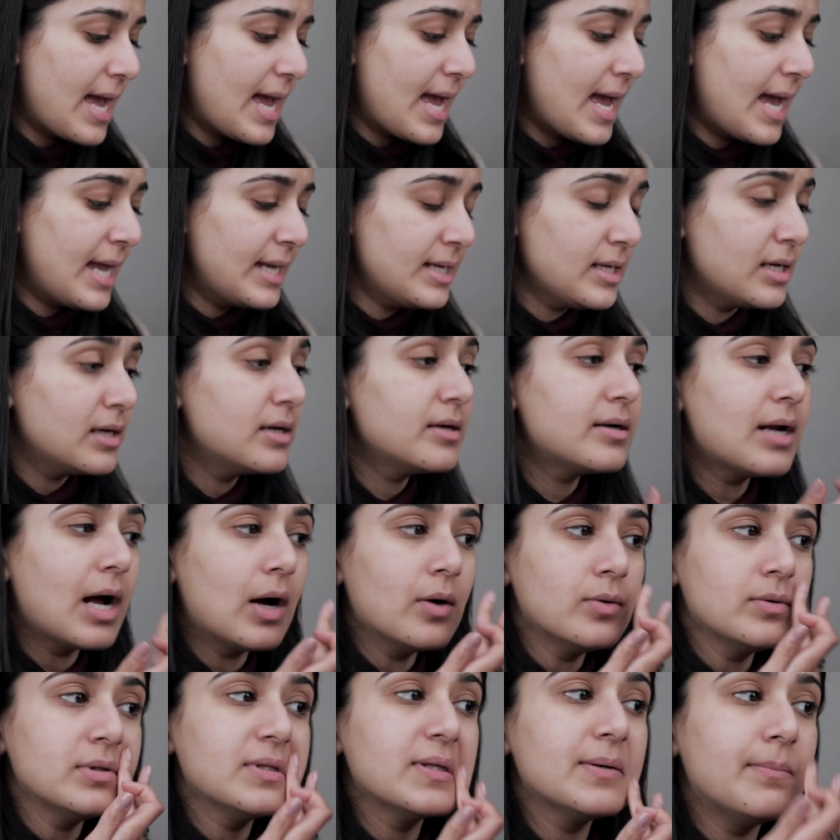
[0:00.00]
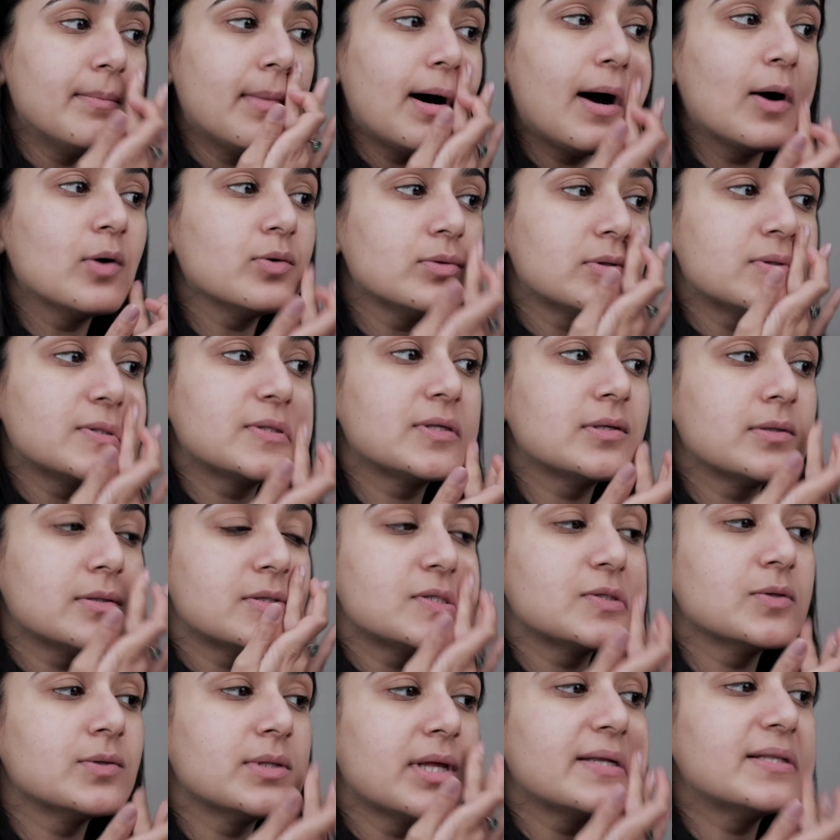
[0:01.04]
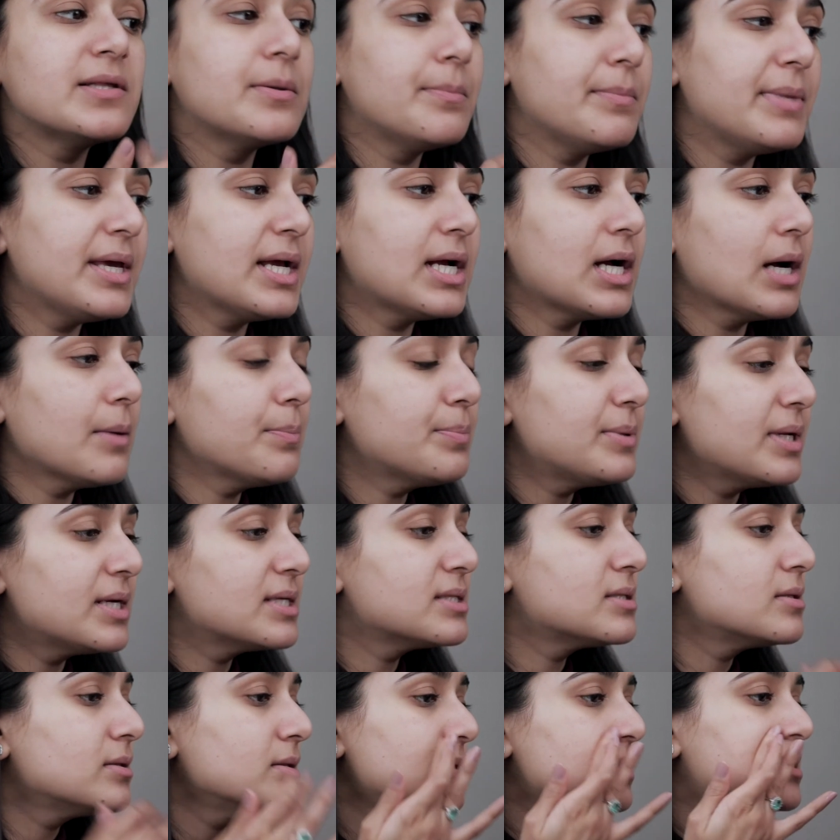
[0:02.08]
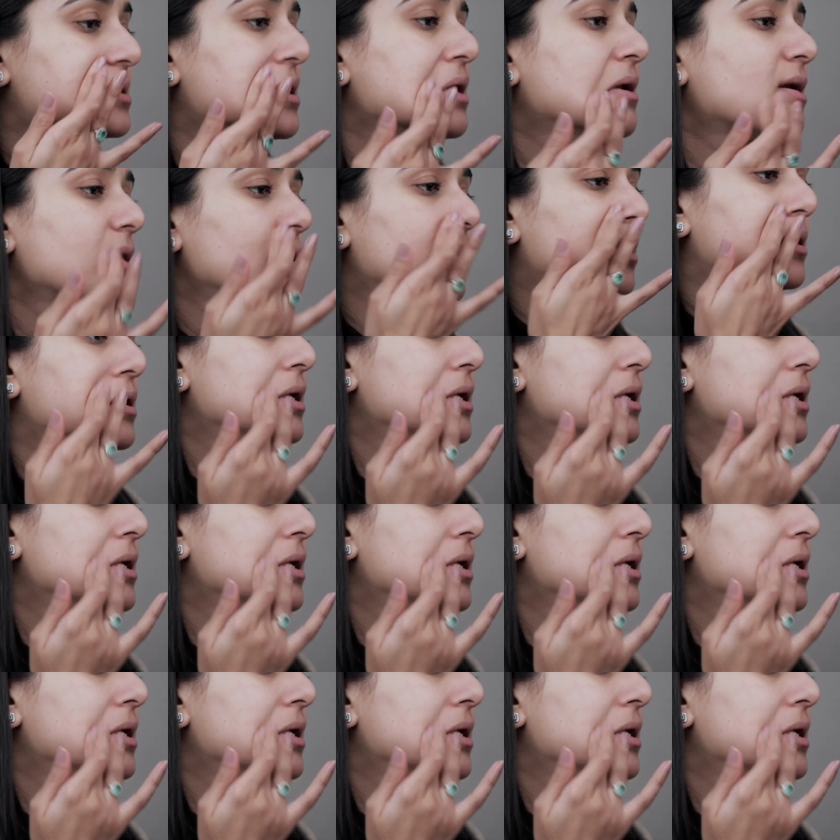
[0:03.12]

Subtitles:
and around the mouth so that the makeup doesn't settle